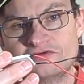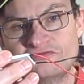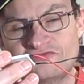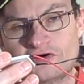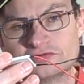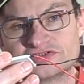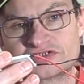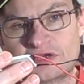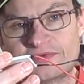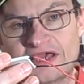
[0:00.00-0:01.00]
volts
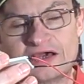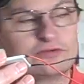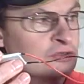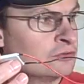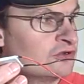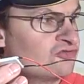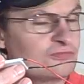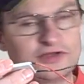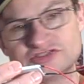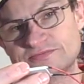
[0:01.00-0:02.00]
coming out according to
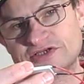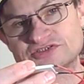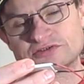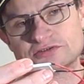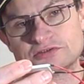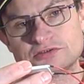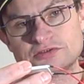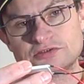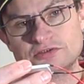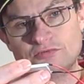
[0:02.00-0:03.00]
the multimeter,
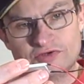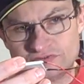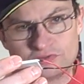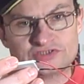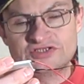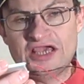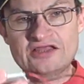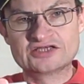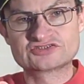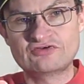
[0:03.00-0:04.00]
which was, hey,
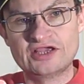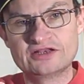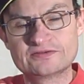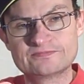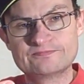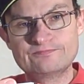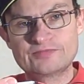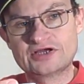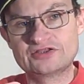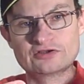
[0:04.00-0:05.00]
that's great.
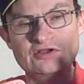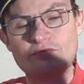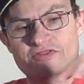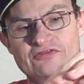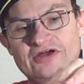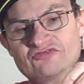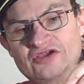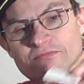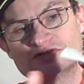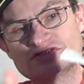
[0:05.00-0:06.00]
But I don't know whether that
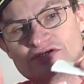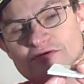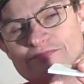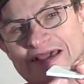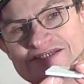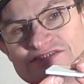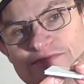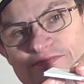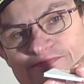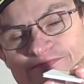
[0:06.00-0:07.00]
temperature
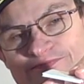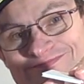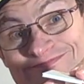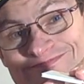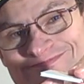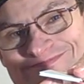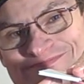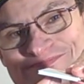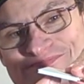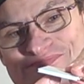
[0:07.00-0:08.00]
maximum
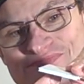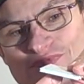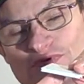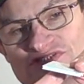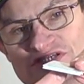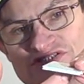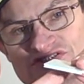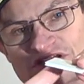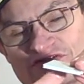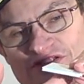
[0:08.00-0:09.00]
was
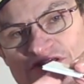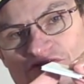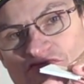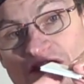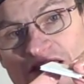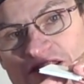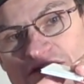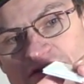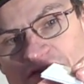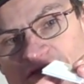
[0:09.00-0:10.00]
necessarily right,
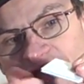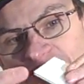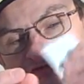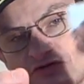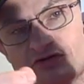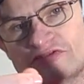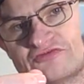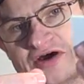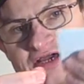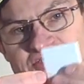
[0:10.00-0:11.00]
okay, for the
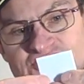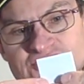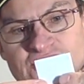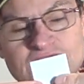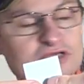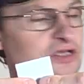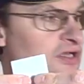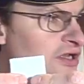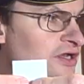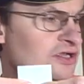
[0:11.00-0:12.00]
device.
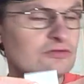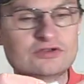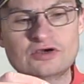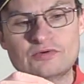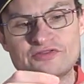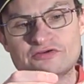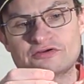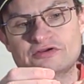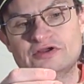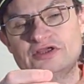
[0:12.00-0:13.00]
And I don't know whether,